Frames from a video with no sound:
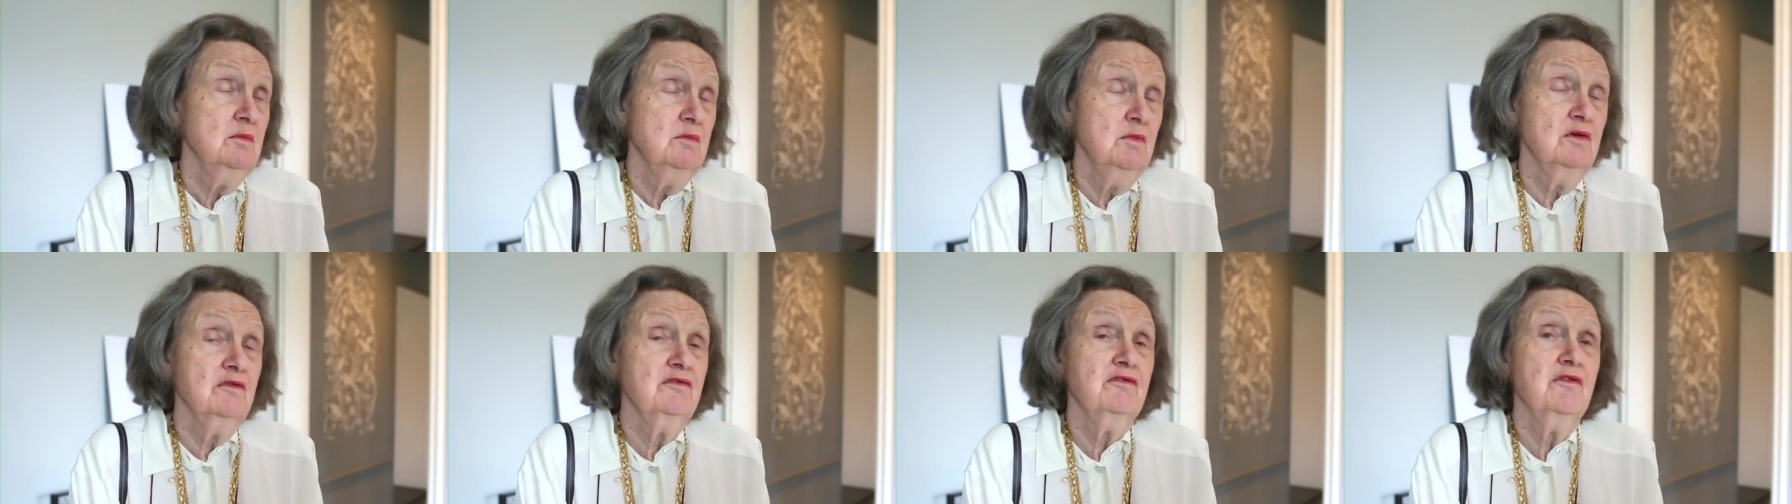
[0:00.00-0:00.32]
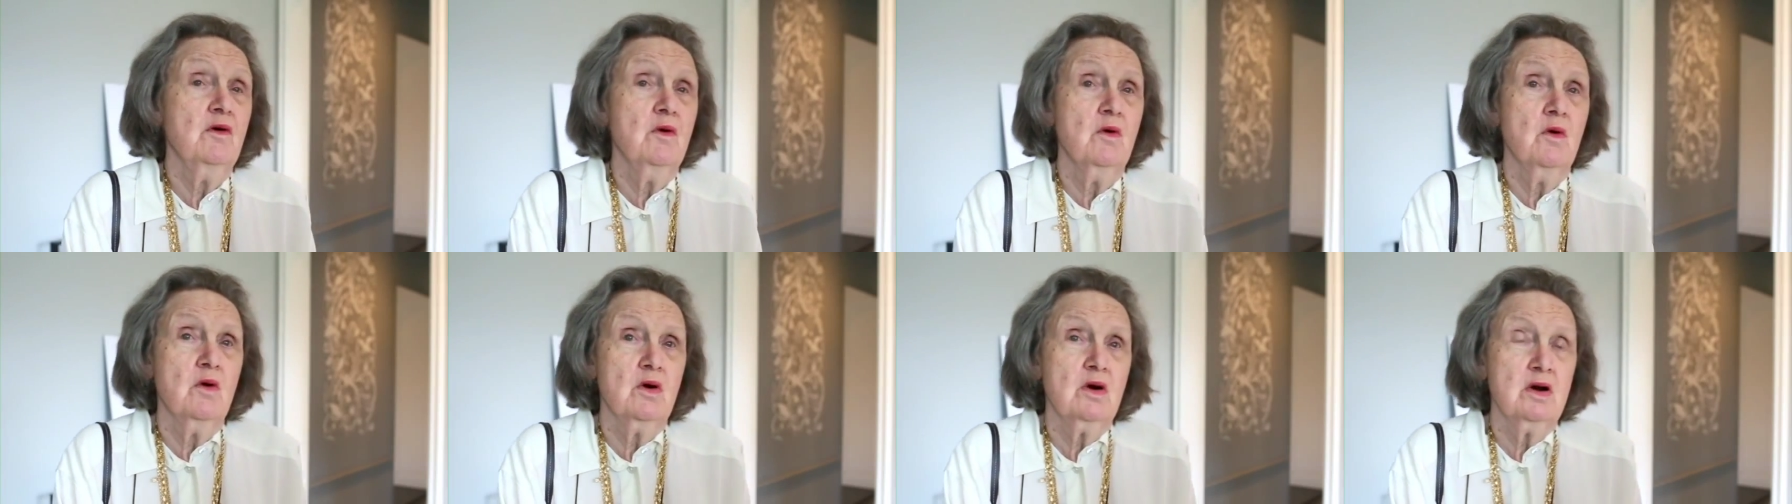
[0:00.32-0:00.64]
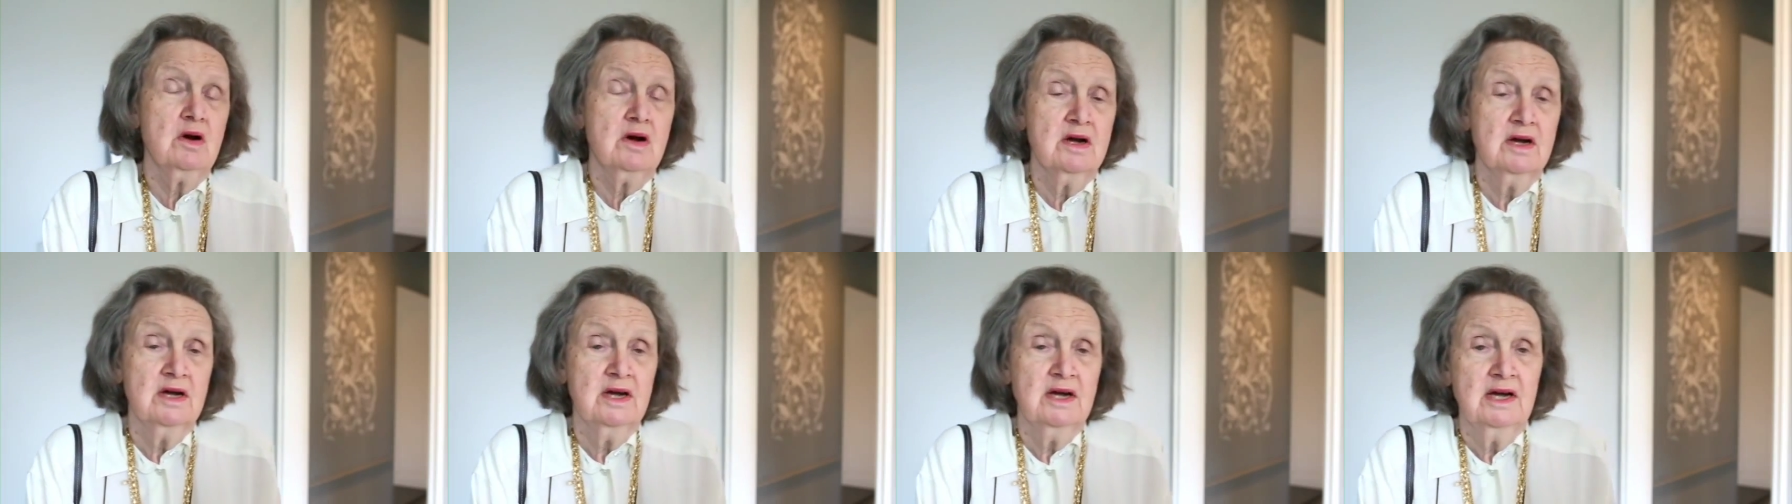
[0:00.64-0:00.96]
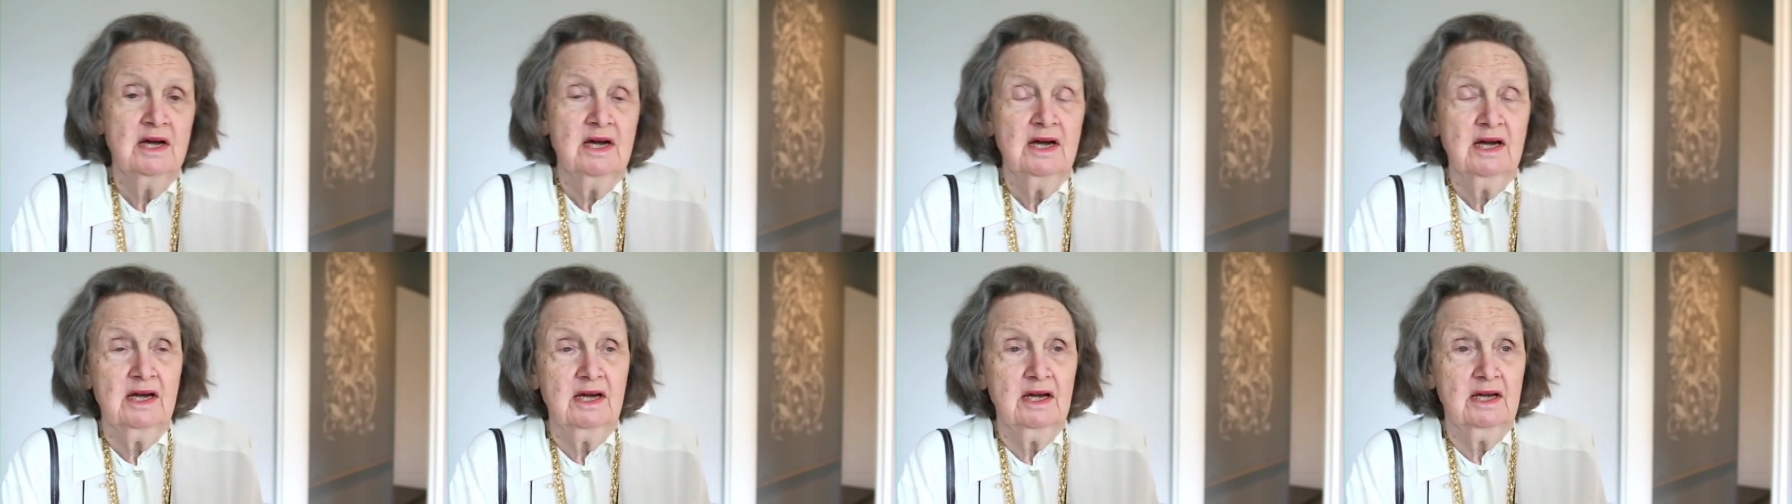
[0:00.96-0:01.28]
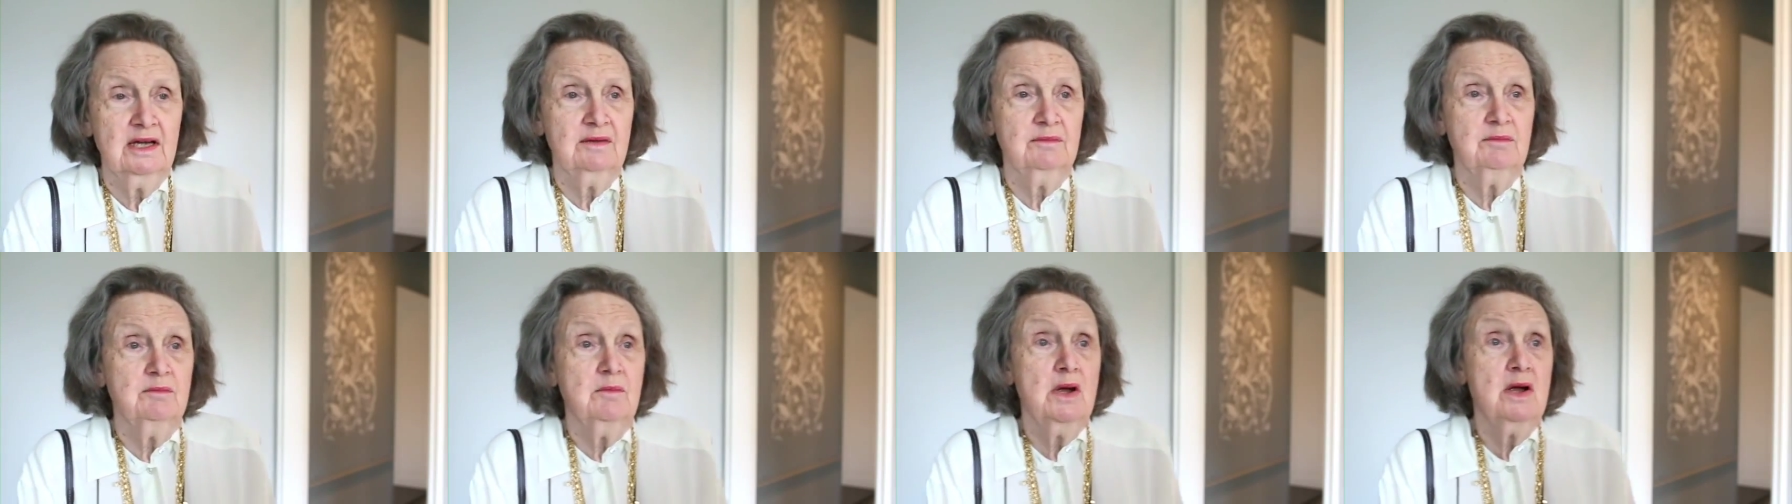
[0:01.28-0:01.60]
before
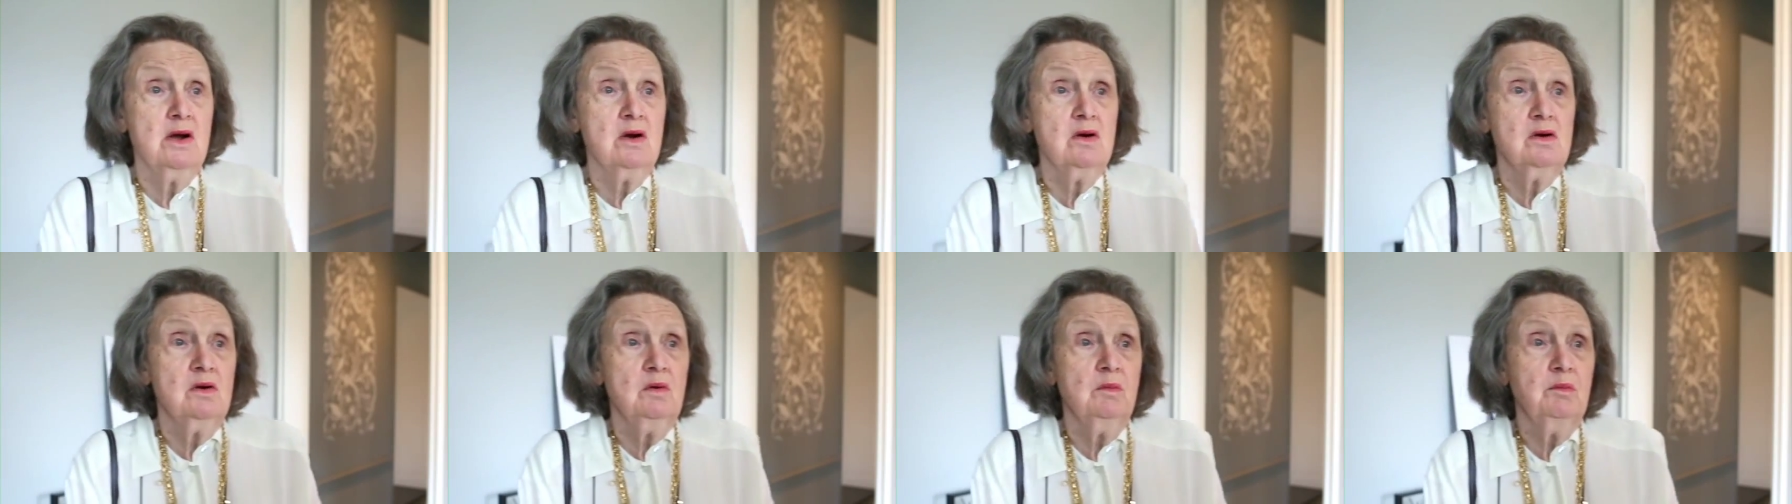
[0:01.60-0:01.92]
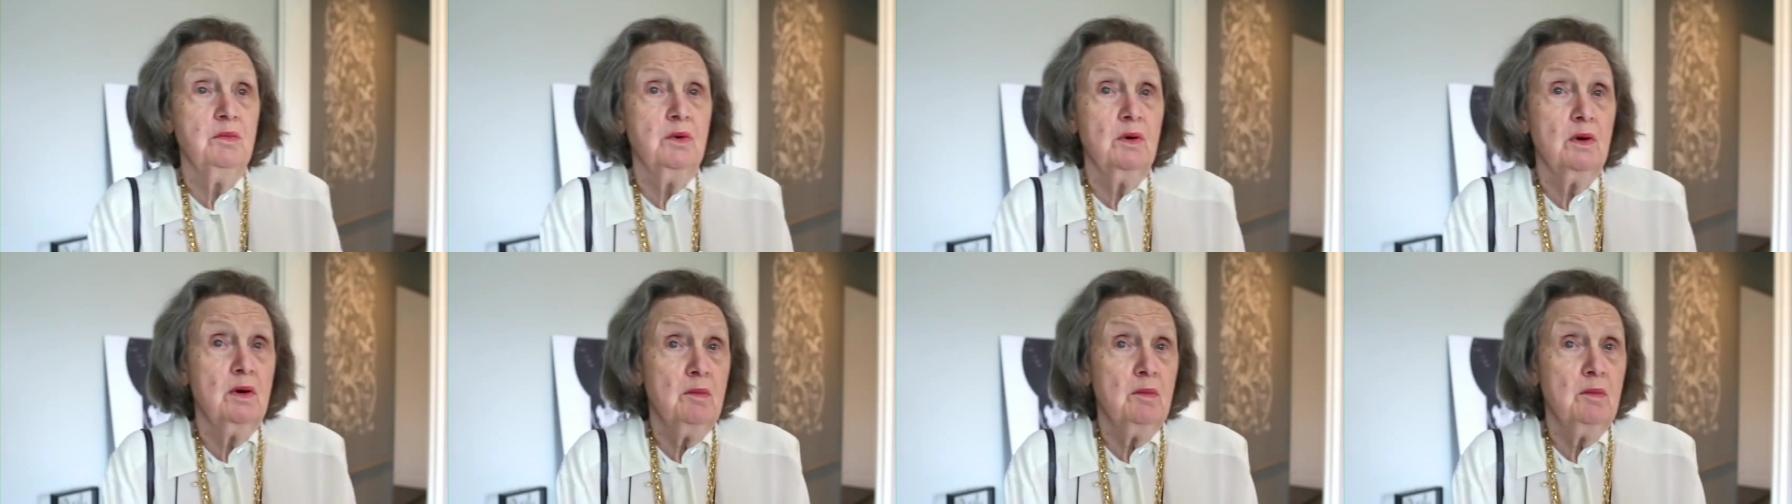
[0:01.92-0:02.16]
and Merrill